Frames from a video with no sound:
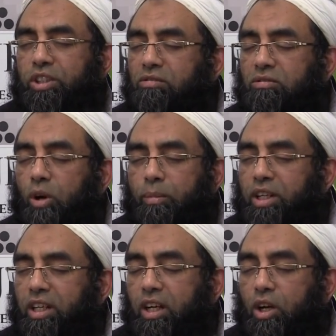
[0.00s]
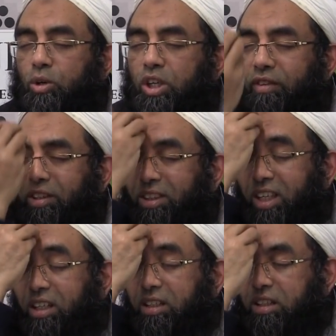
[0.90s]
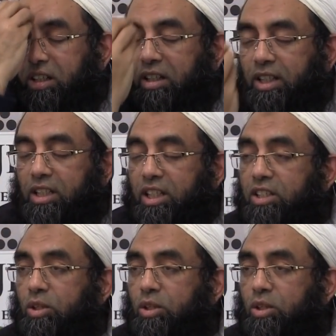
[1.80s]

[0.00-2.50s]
nobody could even think that he's